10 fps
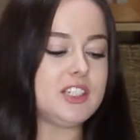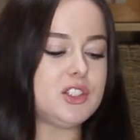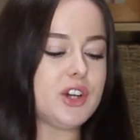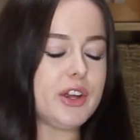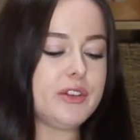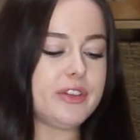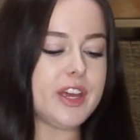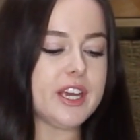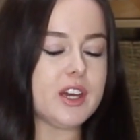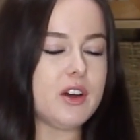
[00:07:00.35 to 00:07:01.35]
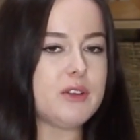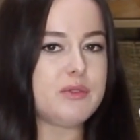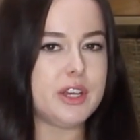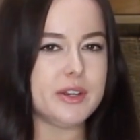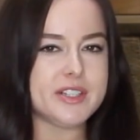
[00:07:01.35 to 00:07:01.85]
I don't think
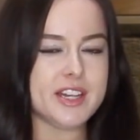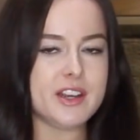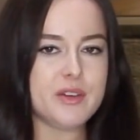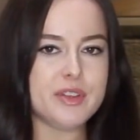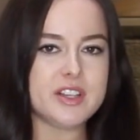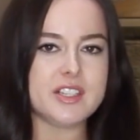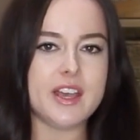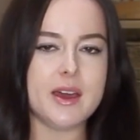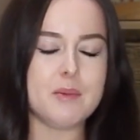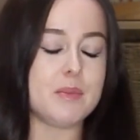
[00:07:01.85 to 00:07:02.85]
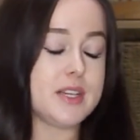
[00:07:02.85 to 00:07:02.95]
I've used any of this yet